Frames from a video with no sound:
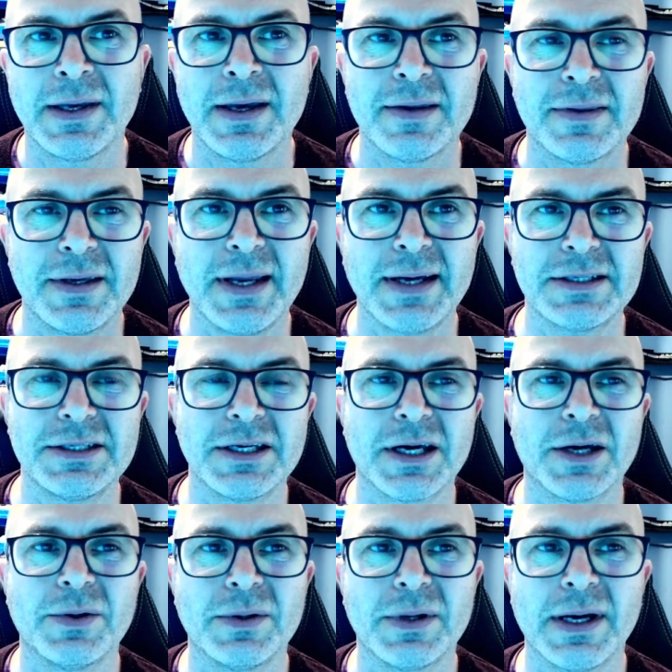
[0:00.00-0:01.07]
The
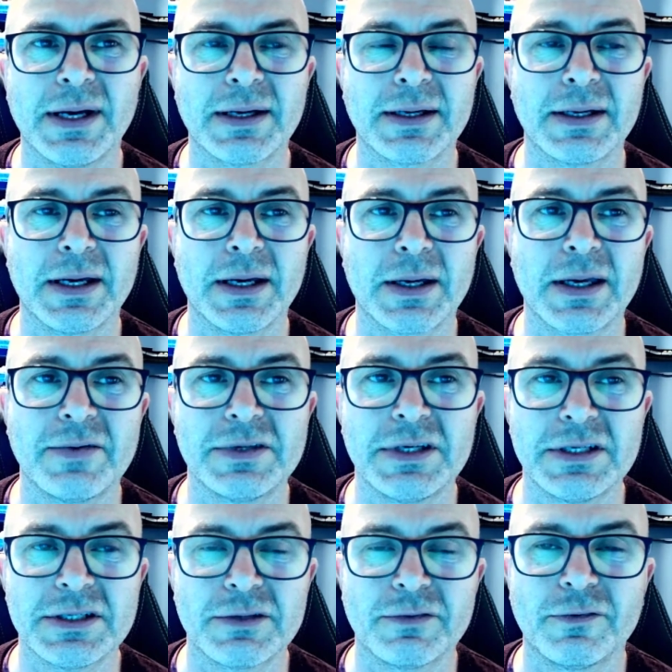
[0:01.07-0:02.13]
Nexigo gives
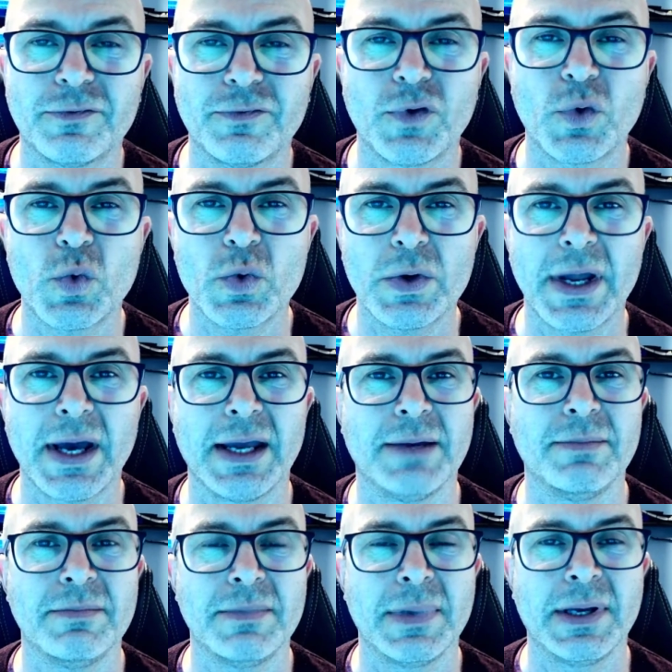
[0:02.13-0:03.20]
its full
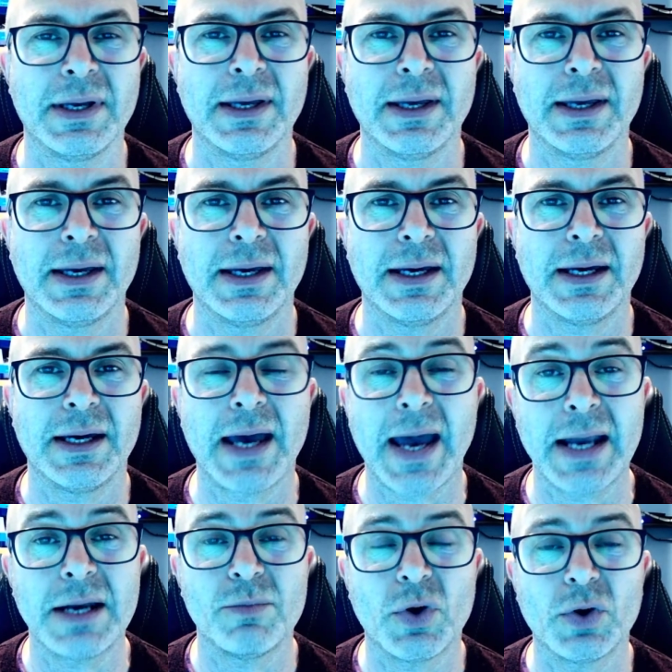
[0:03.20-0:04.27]
name
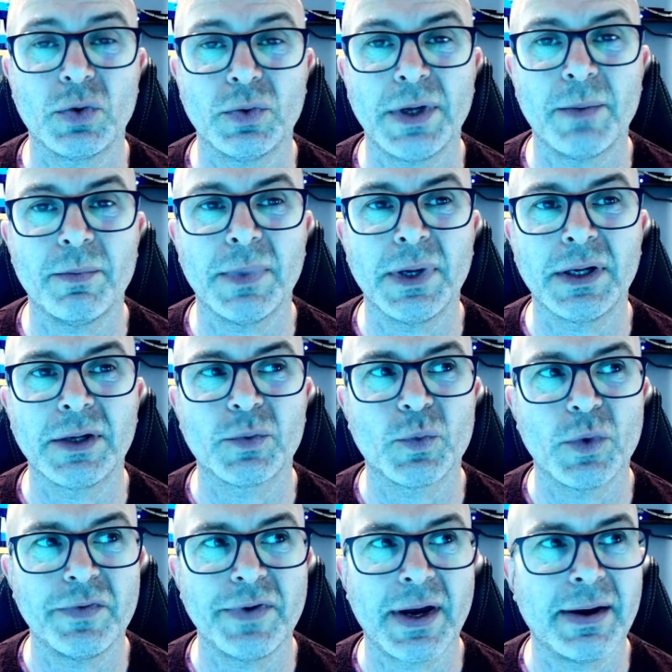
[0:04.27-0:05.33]
and model number
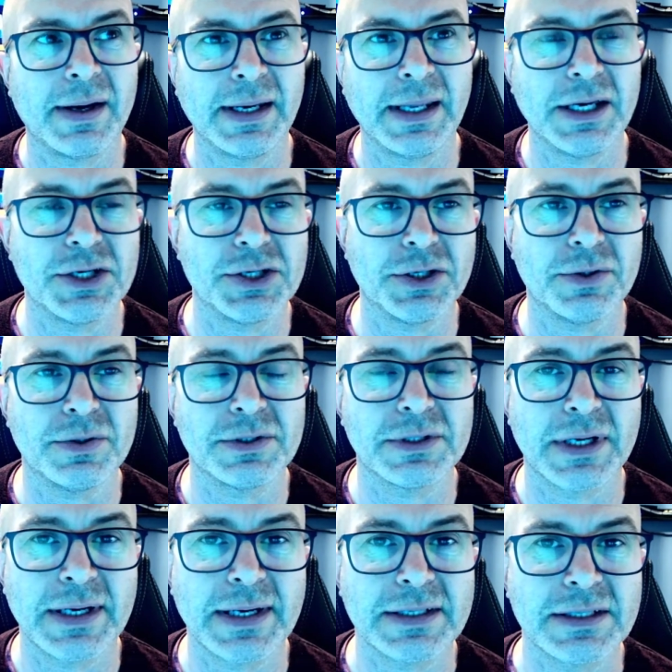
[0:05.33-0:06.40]
without any issues,
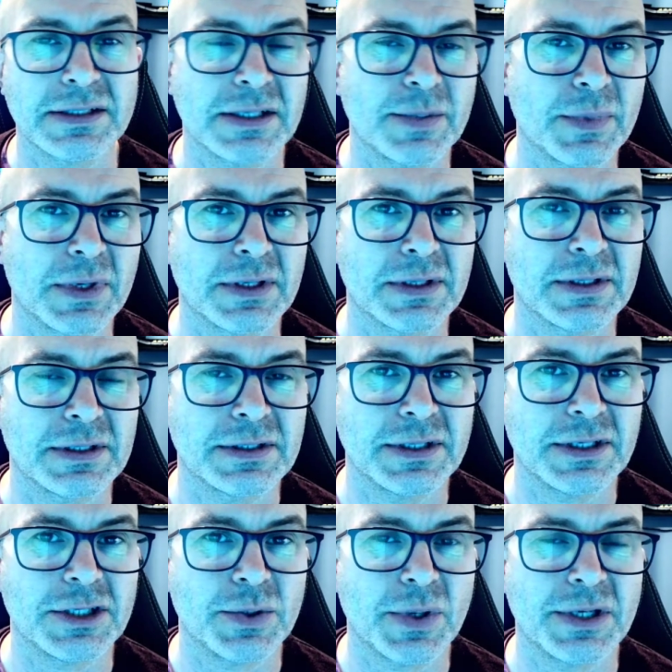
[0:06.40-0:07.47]
and that's a similar
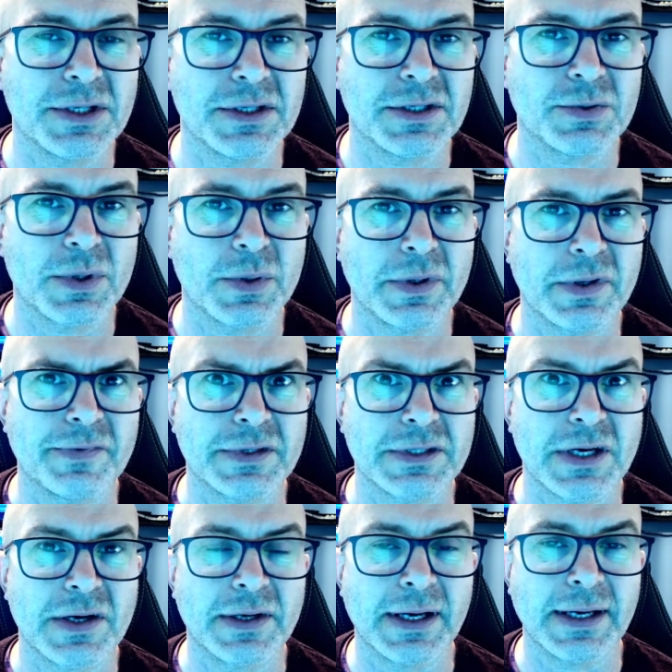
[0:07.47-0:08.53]
situation as well with the
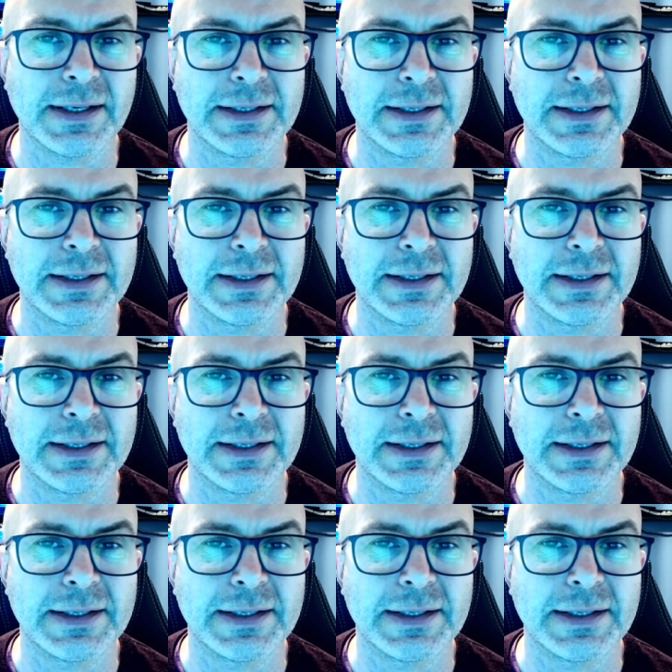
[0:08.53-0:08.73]
Vitade.